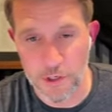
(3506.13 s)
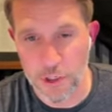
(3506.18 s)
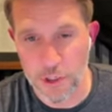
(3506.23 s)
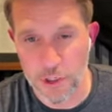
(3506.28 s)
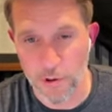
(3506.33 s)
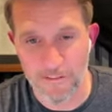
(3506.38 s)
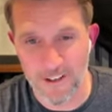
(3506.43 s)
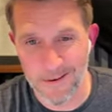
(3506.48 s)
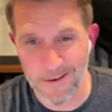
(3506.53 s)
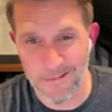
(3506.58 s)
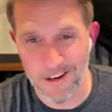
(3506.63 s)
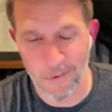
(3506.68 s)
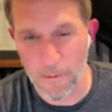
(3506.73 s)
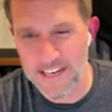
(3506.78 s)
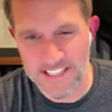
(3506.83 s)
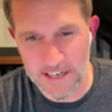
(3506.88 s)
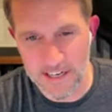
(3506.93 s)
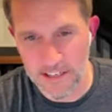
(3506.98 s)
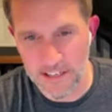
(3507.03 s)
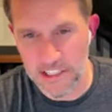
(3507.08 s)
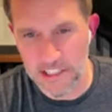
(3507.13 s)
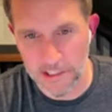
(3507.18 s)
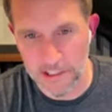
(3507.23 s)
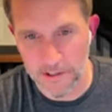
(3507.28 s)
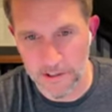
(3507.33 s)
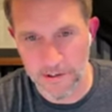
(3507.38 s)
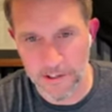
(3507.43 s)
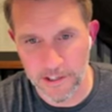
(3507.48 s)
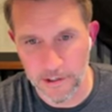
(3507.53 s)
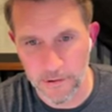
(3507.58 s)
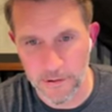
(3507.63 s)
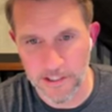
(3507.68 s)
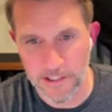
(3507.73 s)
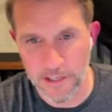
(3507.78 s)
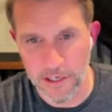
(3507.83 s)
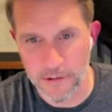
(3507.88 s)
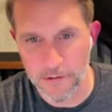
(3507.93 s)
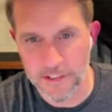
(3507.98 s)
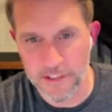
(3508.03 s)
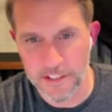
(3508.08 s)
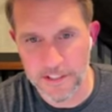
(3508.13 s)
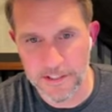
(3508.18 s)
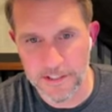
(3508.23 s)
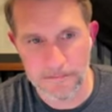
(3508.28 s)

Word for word: And we were based out of Salerno in Khost,